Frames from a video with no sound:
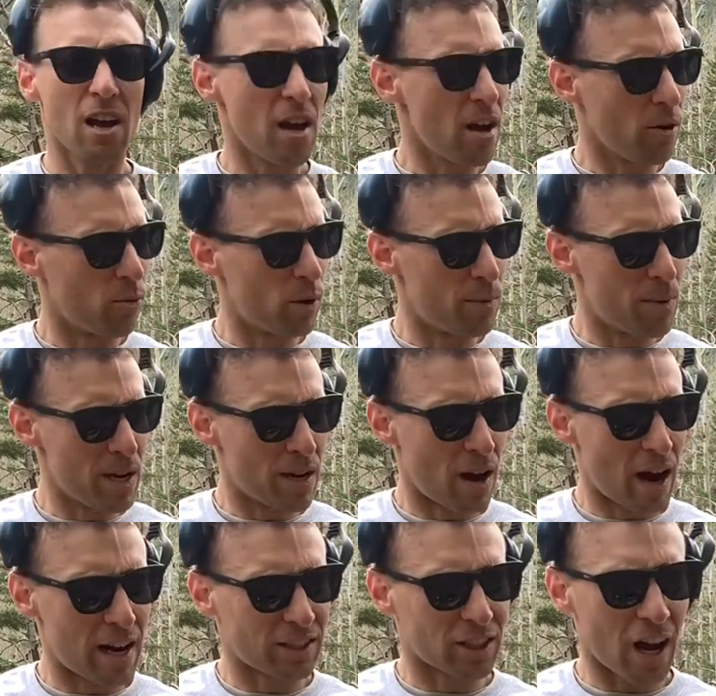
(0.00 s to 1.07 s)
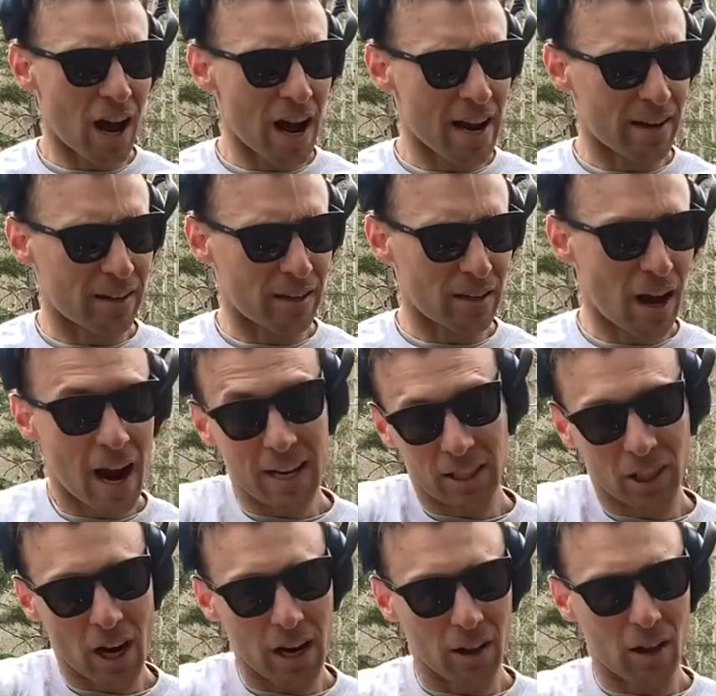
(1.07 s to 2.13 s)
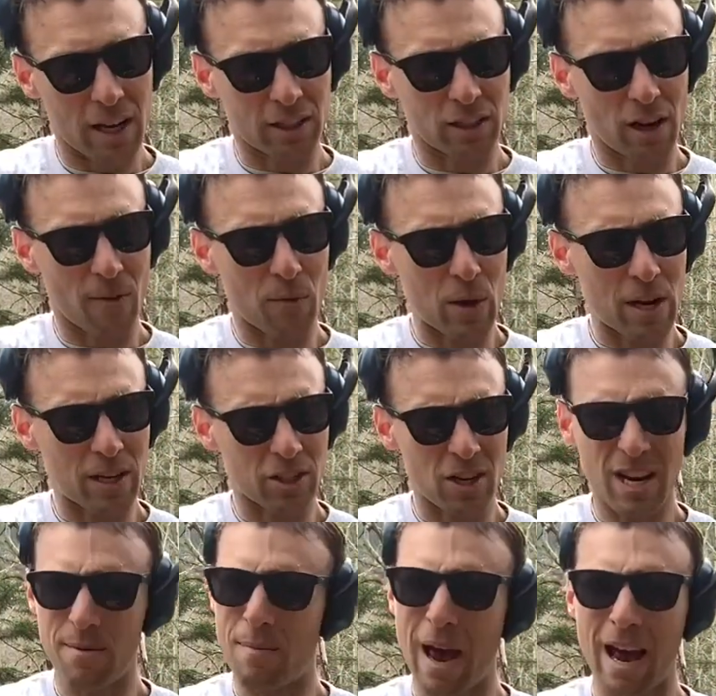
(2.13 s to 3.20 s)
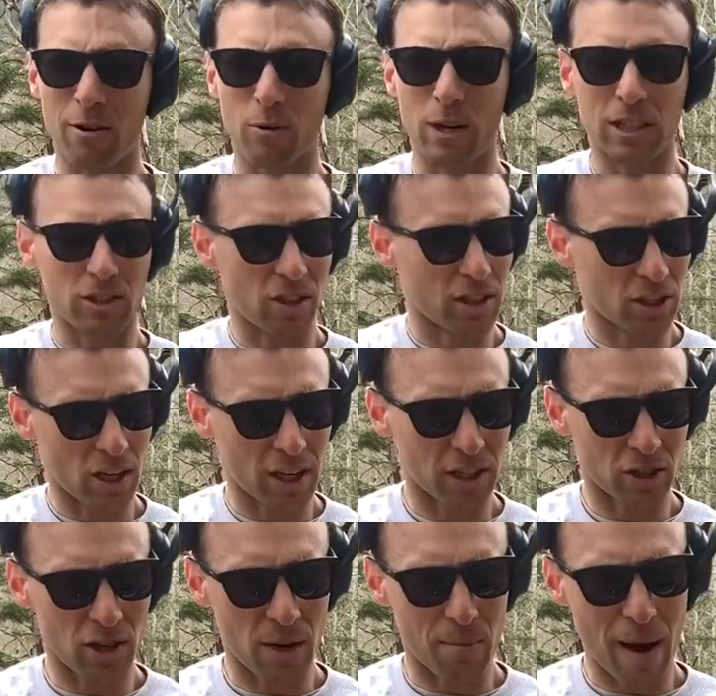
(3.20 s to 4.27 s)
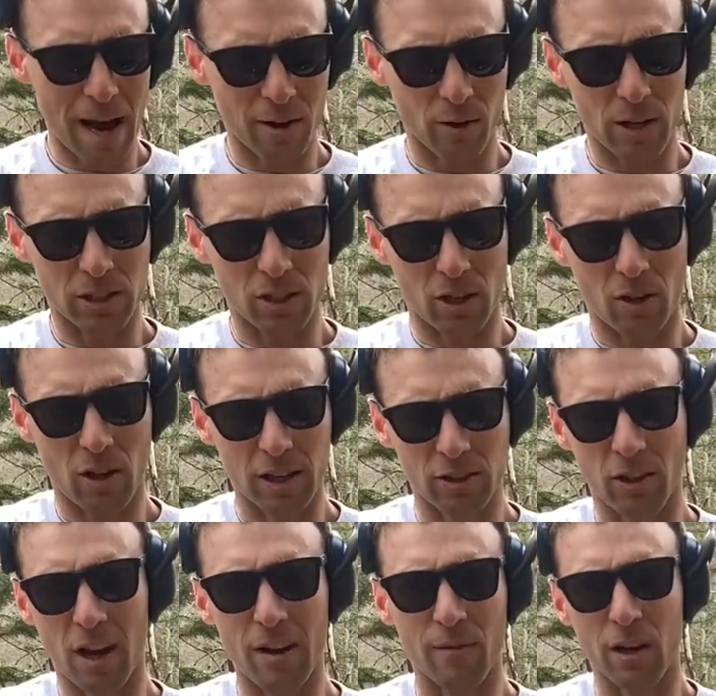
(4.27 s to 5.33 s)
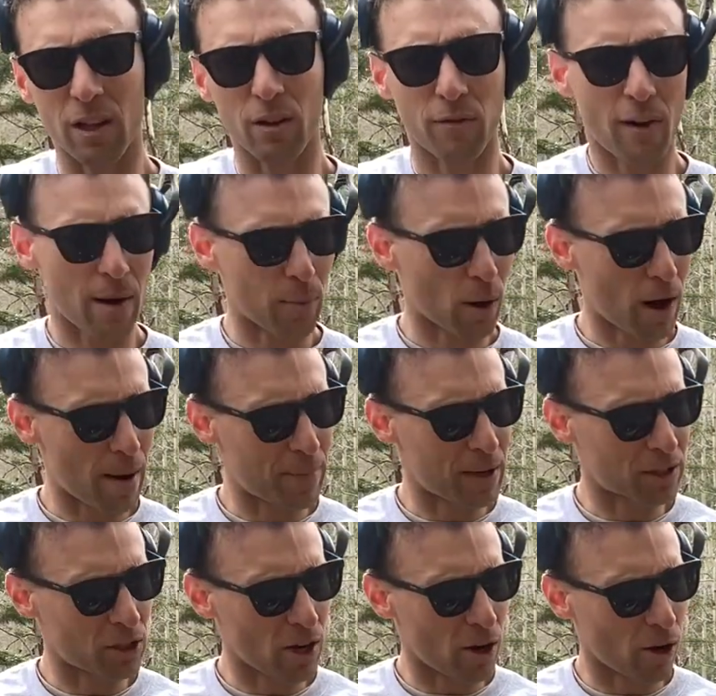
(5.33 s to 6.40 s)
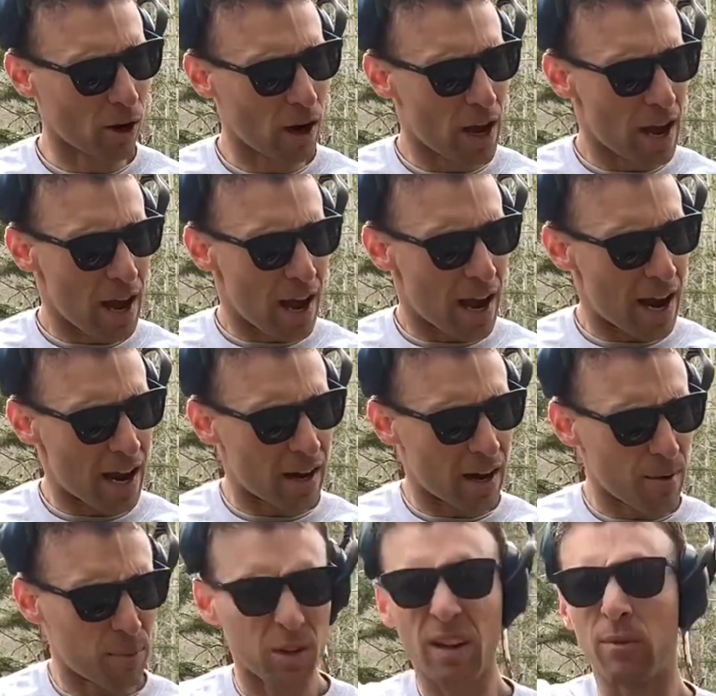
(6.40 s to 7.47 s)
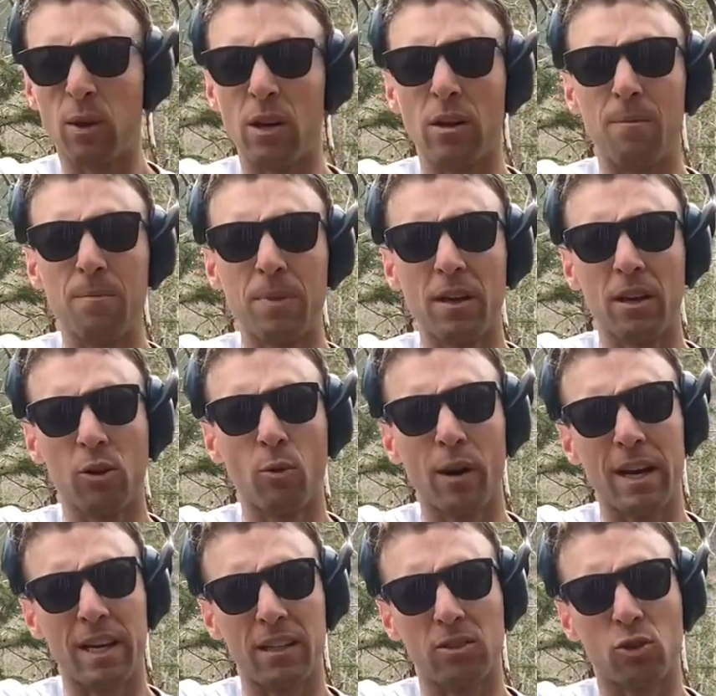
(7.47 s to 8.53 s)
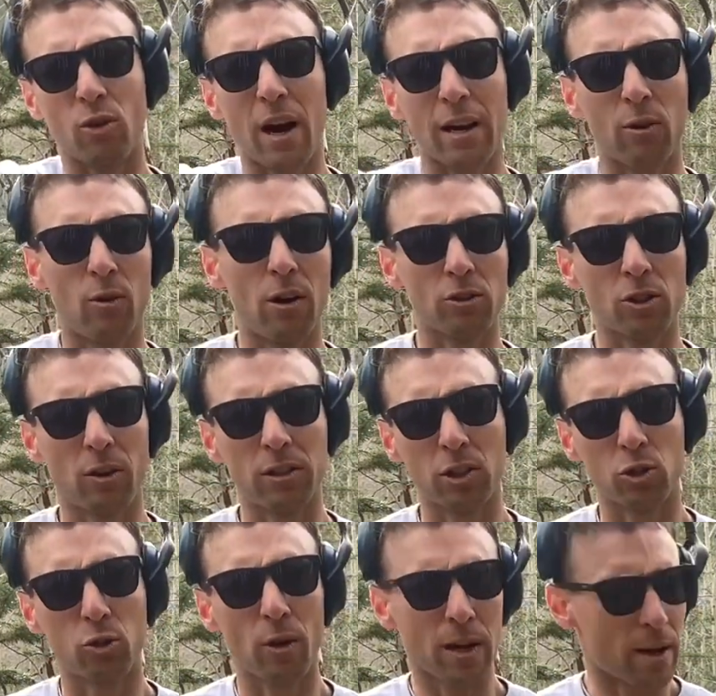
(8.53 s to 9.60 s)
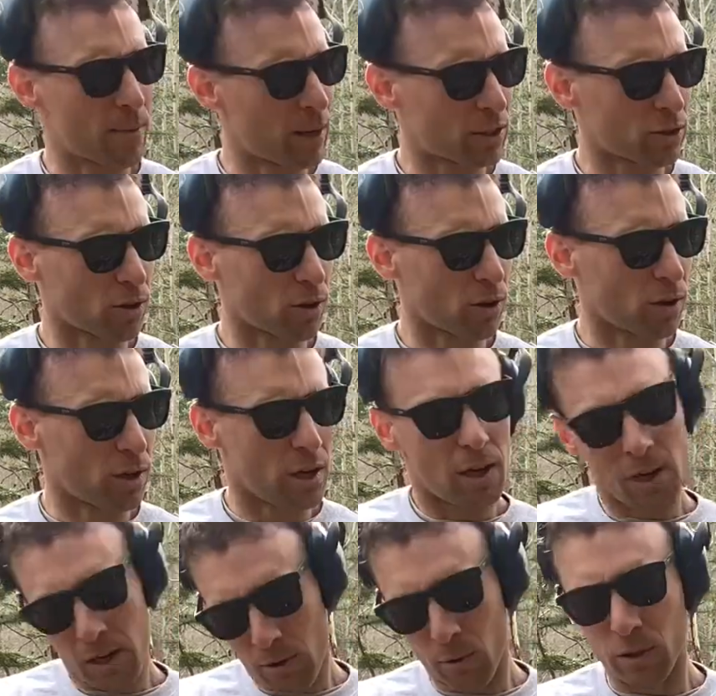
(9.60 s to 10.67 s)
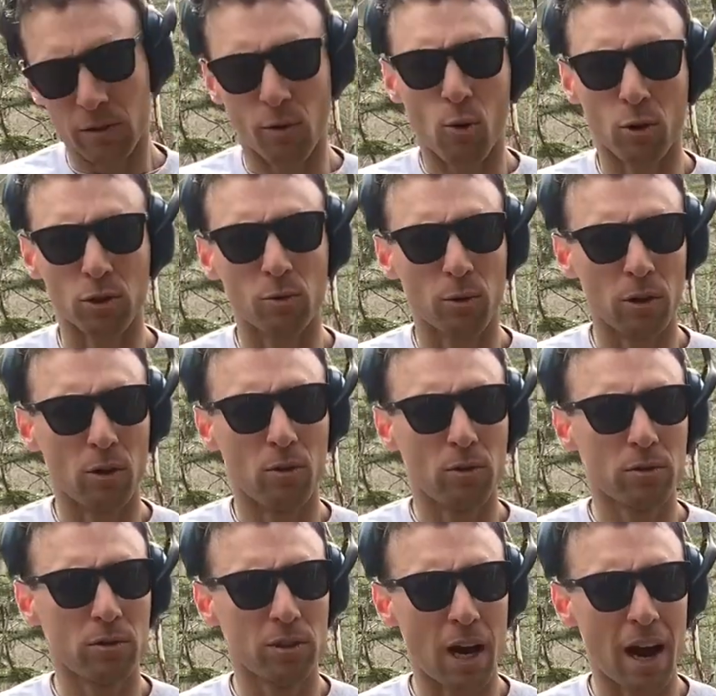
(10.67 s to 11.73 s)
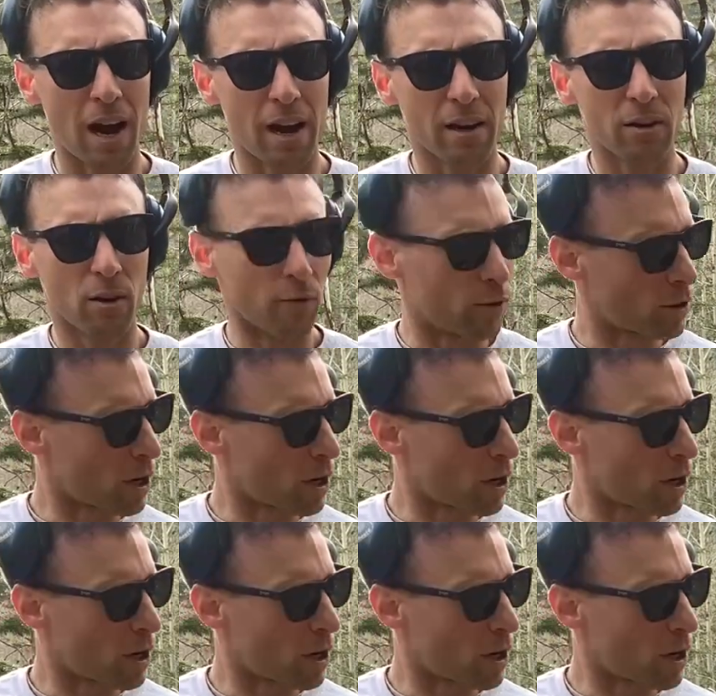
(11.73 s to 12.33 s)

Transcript: would be nice. I just kind of like stuff that doesn't need batteries. This thing doesn't need batteries. It collects light via the fiber optics here. And I believe the green triangle also has a tritium insert, which of course will die every